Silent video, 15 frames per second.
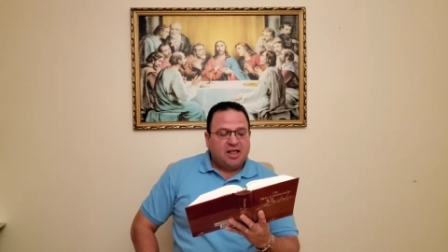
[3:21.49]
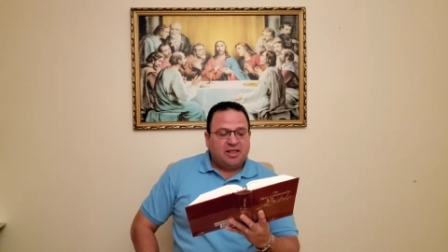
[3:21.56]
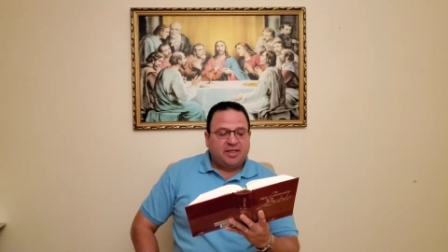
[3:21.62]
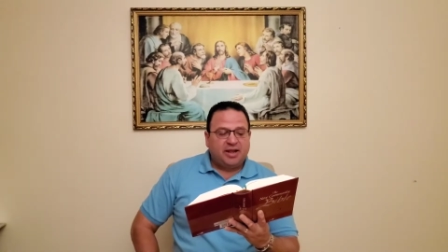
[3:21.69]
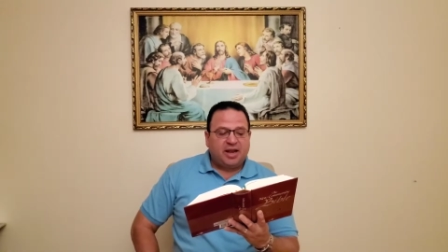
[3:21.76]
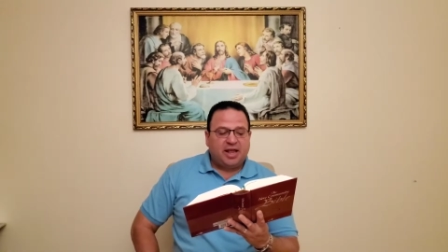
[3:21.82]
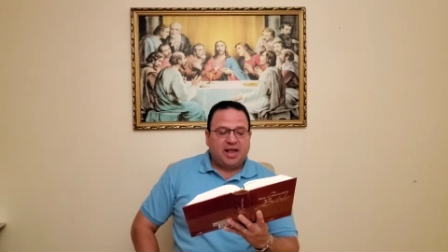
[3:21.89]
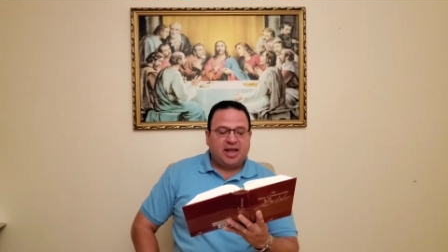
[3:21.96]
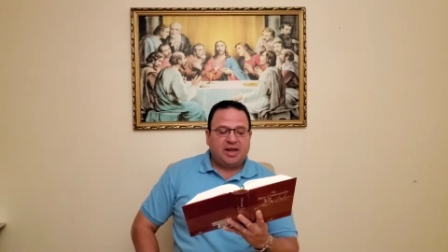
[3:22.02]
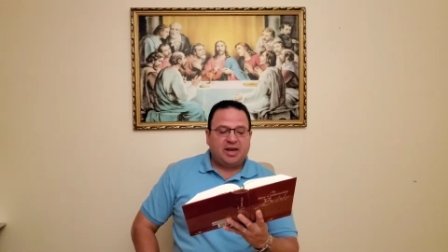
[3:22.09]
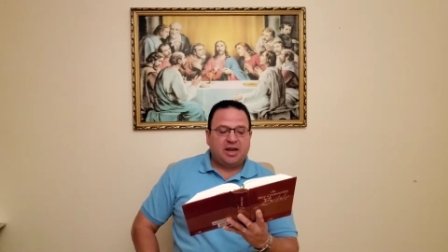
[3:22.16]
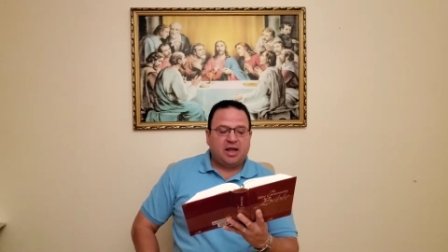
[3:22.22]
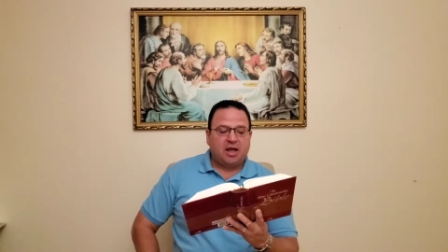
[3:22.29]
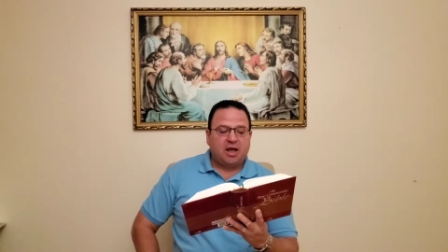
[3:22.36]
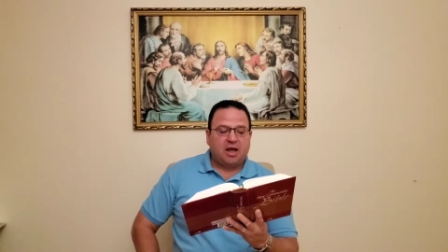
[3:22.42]
the
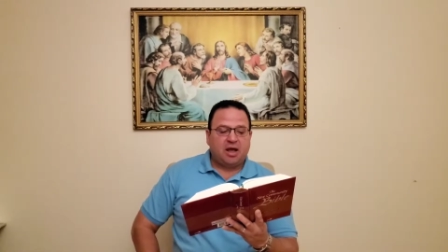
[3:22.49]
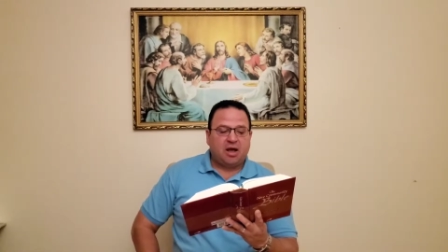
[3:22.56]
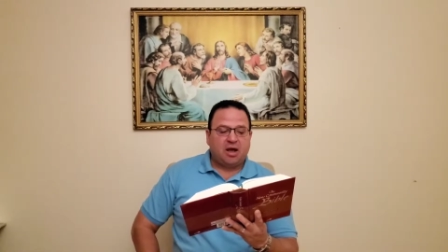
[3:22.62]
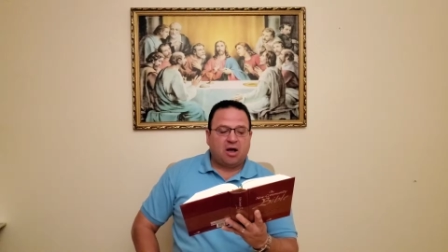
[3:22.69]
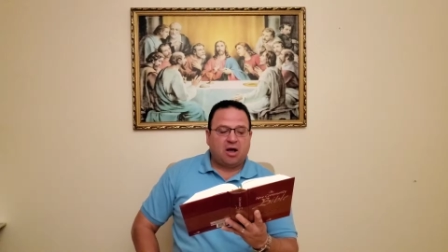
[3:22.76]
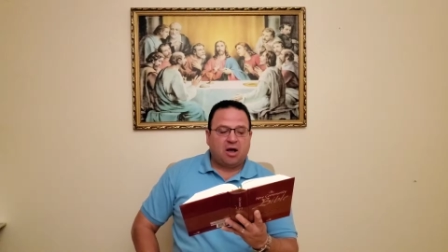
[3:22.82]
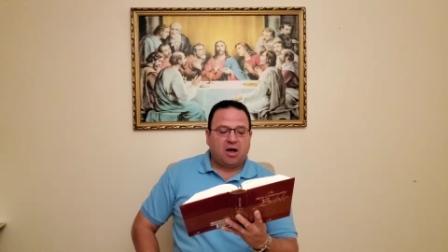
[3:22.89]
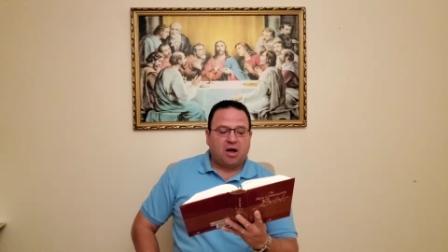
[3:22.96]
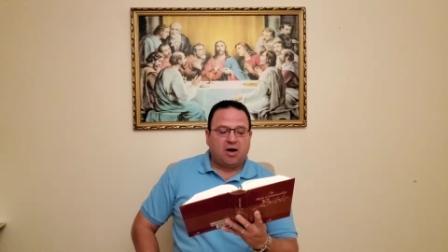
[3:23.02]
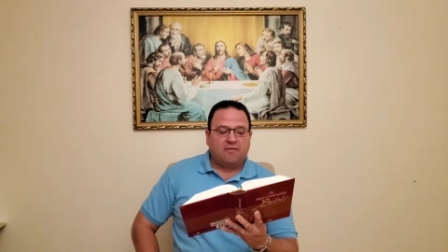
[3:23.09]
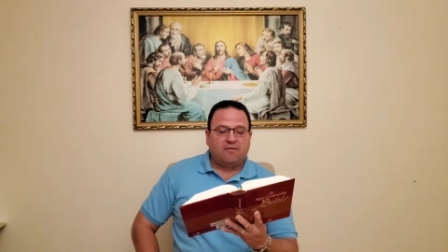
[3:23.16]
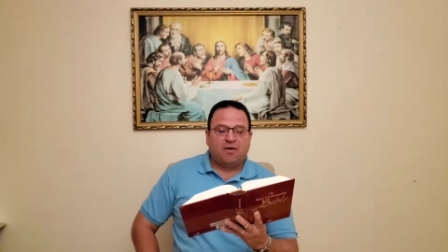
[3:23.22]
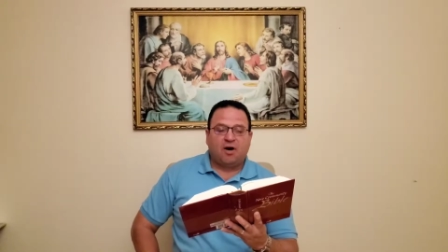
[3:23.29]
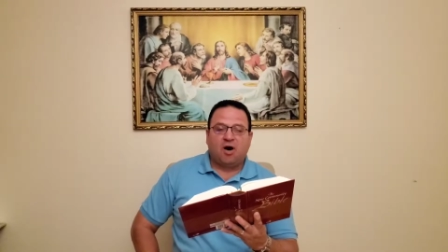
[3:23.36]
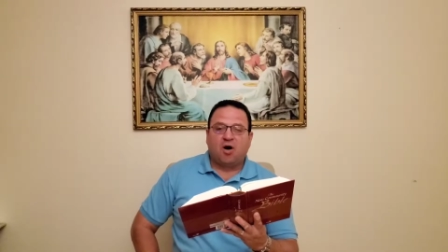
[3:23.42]
land
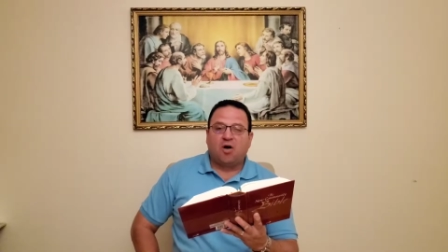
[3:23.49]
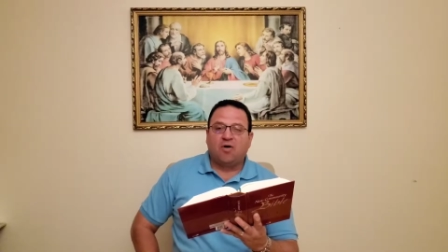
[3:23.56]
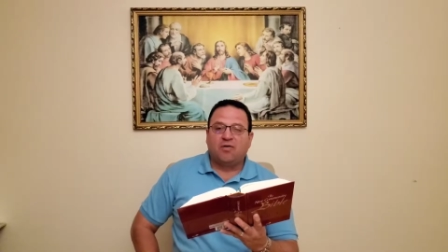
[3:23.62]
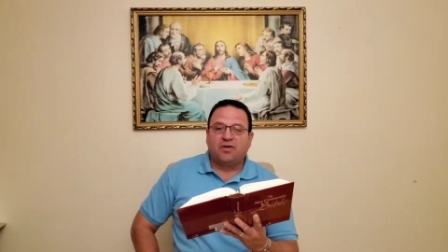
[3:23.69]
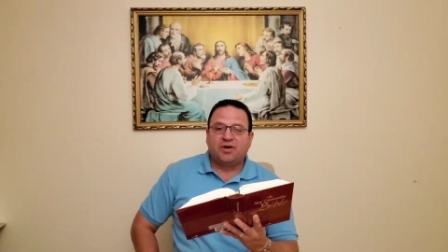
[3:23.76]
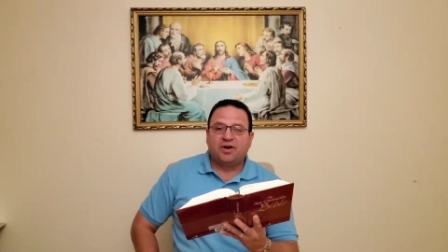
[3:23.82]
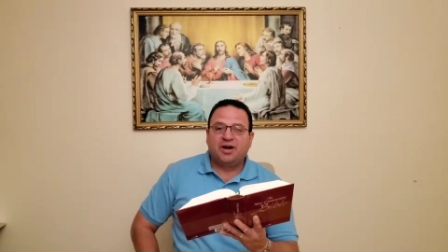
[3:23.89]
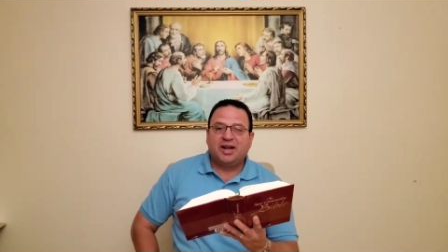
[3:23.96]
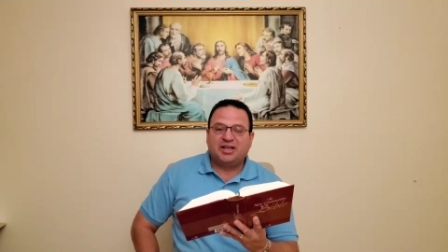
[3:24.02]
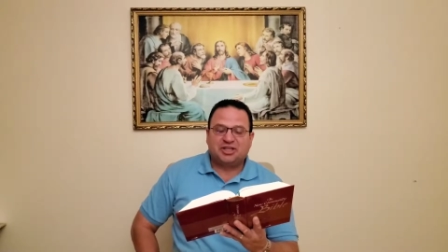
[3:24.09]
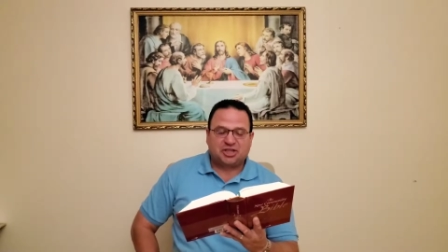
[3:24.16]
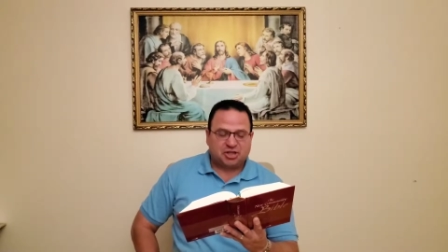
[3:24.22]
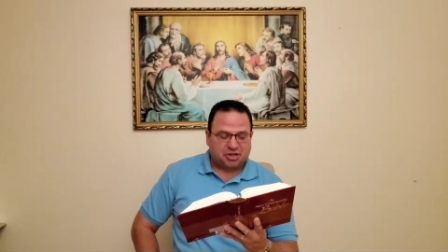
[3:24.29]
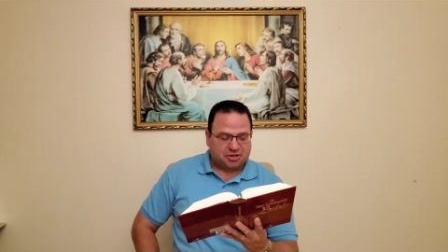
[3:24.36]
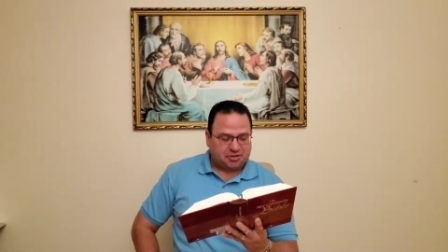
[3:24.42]
of other
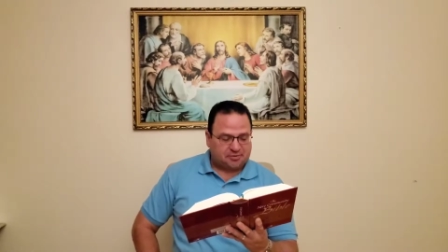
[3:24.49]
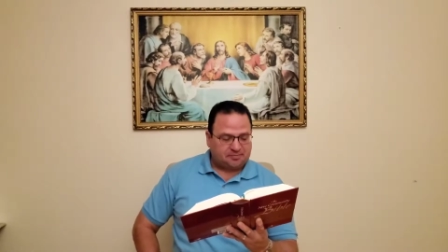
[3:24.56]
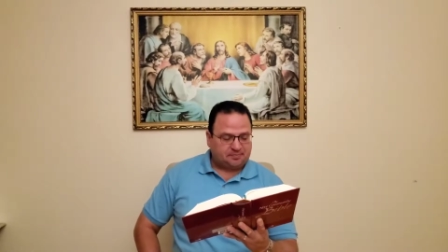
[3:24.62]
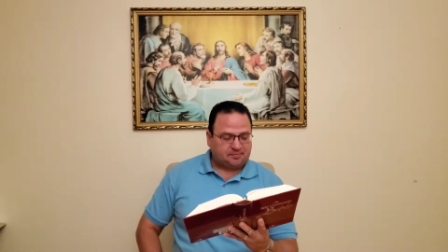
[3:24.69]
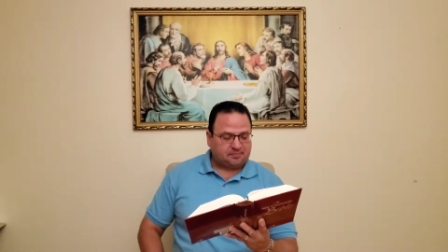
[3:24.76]
nations.